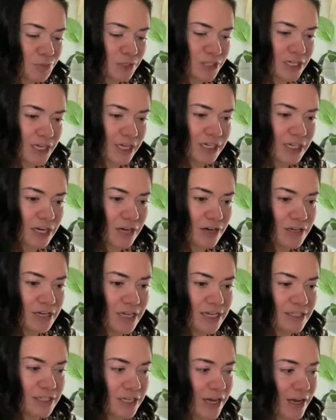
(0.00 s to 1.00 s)
protecting our
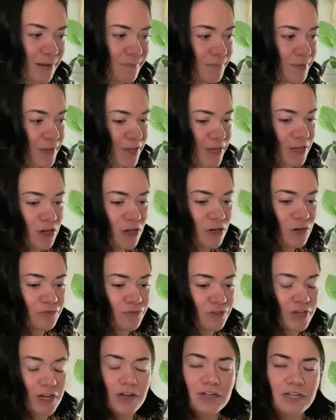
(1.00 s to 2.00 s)
desktop.
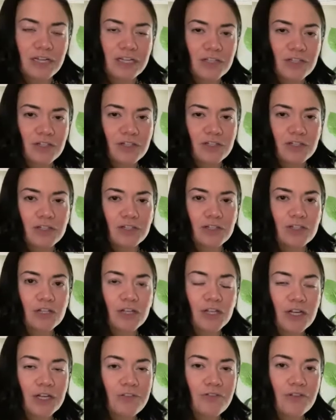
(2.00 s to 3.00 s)
Hopefully our desk will
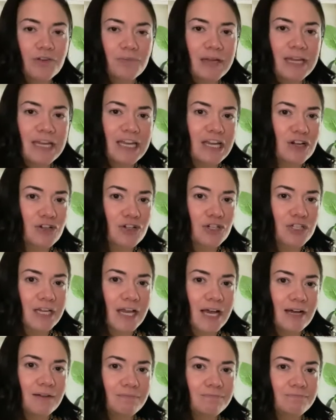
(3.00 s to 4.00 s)
look good for many years to
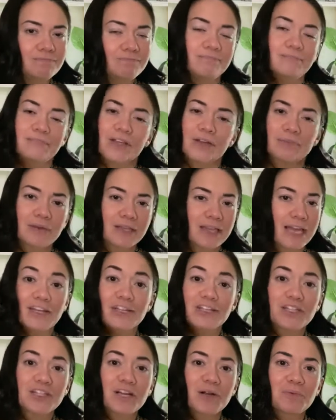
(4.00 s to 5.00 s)
come, but that's
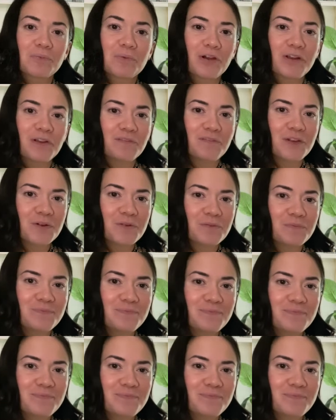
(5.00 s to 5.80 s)
just our point of view.